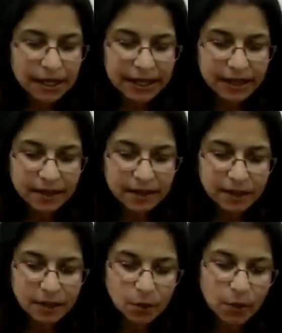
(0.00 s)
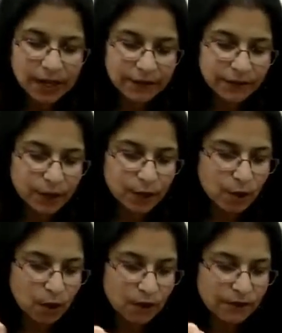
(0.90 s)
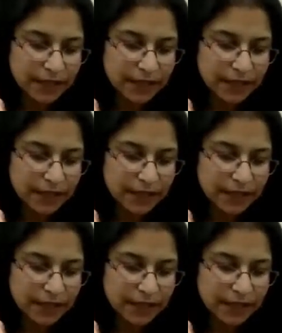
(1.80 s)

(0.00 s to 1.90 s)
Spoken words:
In quite a few of